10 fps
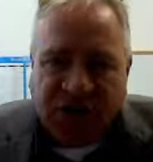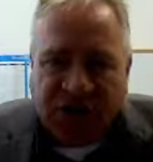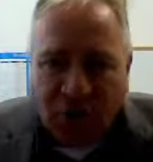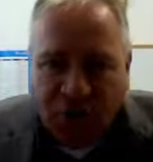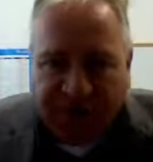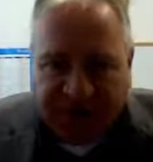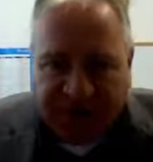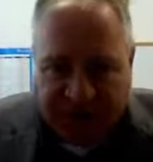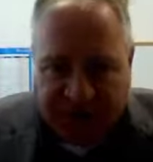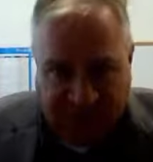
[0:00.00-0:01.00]
surface
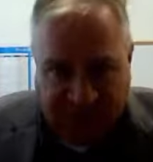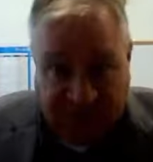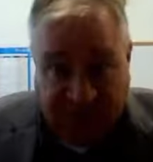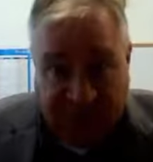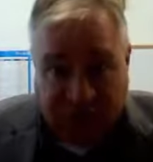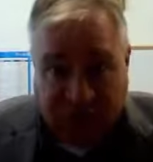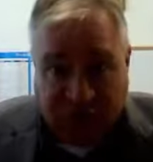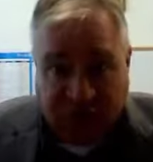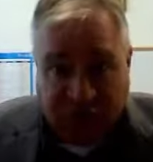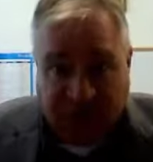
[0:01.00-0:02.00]
level
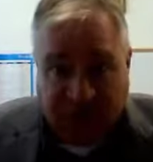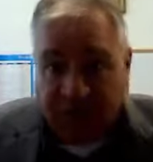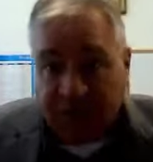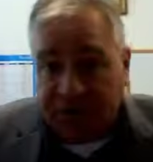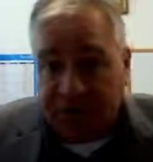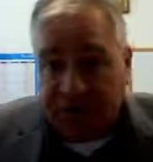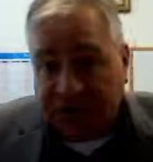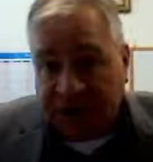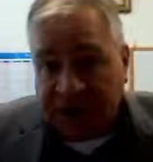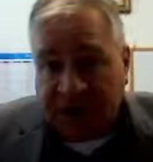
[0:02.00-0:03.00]
individual
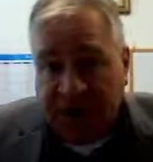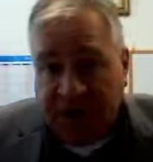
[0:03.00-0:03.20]
differences